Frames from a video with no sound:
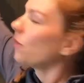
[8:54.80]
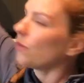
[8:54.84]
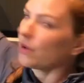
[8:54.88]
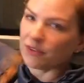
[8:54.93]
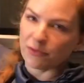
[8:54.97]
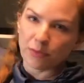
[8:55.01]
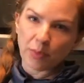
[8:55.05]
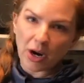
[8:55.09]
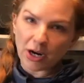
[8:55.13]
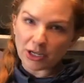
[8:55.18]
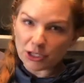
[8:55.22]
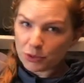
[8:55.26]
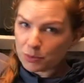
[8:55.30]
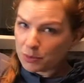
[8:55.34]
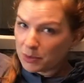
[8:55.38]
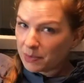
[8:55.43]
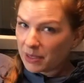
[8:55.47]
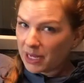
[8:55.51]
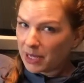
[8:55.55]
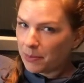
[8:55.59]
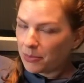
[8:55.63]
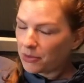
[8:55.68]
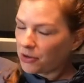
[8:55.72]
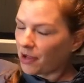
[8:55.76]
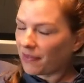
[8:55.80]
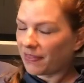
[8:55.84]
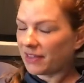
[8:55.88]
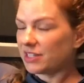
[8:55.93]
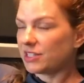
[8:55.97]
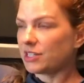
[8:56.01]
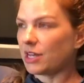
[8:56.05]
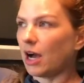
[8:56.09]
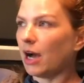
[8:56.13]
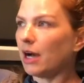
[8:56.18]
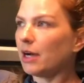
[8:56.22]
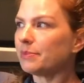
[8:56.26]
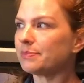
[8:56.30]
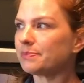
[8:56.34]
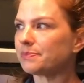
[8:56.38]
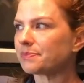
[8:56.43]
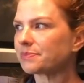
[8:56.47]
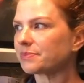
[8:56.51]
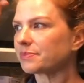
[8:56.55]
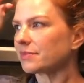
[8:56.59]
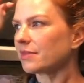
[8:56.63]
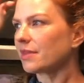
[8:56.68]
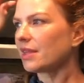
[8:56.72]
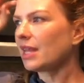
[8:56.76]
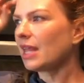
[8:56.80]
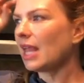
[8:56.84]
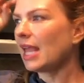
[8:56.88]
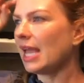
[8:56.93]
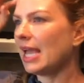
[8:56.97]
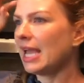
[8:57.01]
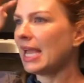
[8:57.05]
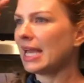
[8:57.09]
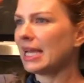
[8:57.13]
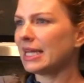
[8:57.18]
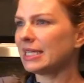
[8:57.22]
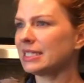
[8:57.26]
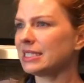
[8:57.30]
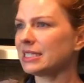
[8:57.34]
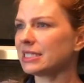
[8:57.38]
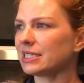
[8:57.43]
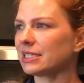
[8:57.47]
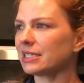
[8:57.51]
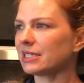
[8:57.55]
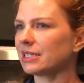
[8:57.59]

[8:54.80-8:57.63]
we have parchment paper on the top, and